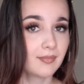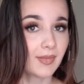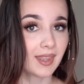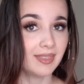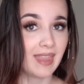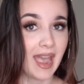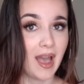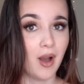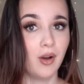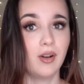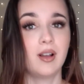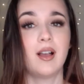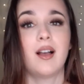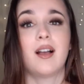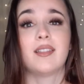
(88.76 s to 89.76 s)
Now,
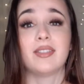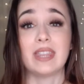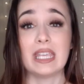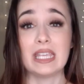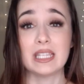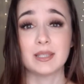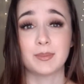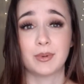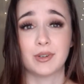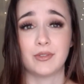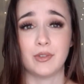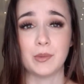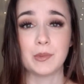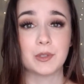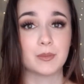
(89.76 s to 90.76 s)
these
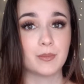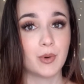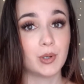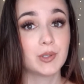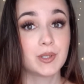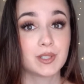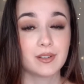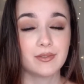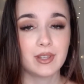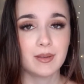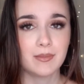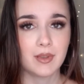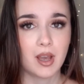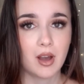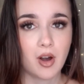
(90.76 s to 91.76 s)
perfumes, most of
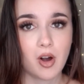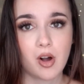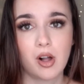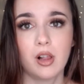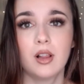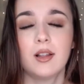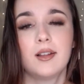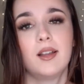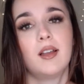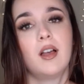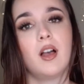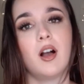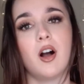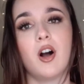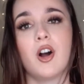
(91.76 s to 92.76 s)
them, not all,
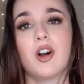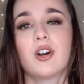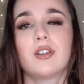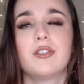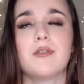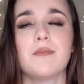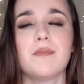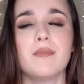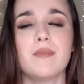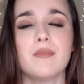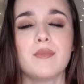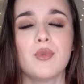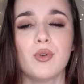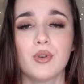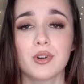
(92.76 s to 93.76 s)
are on the
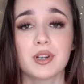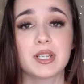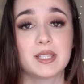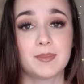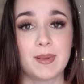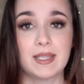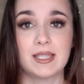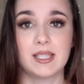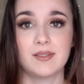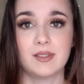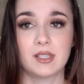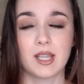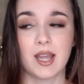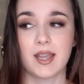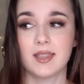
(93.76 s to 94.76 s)
more expensive
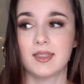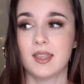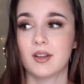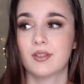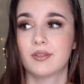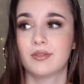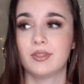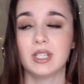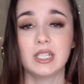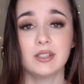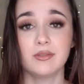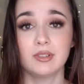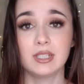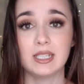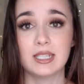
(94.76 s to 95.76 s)
side. They're
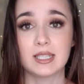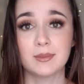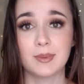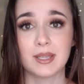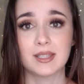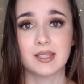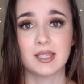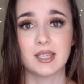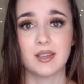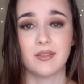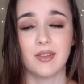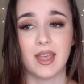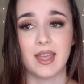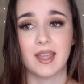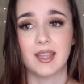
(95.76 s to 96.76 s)
really, really
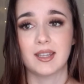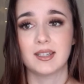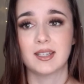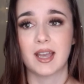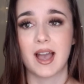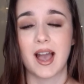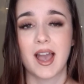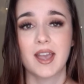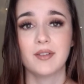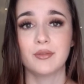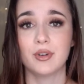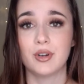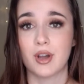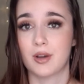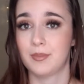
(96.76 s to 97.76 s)
expensive, and I
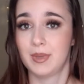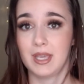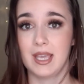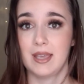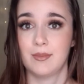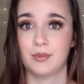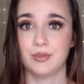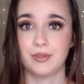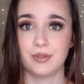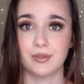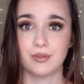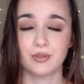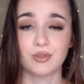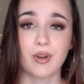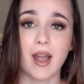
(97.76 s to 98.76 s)
would not be able
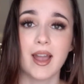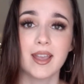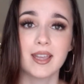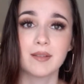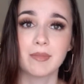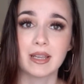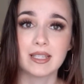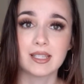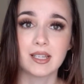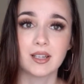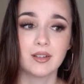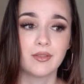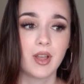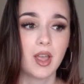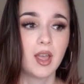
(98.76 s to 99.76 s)
to try it
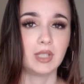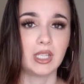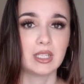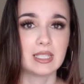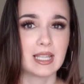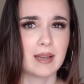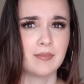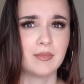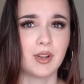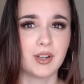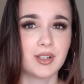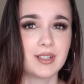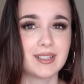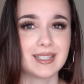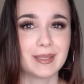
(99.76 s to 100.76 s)
myself because I'm not
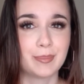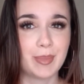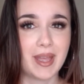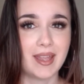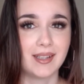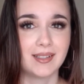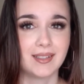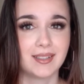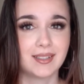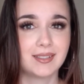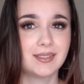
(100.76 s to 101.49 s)
gonna spend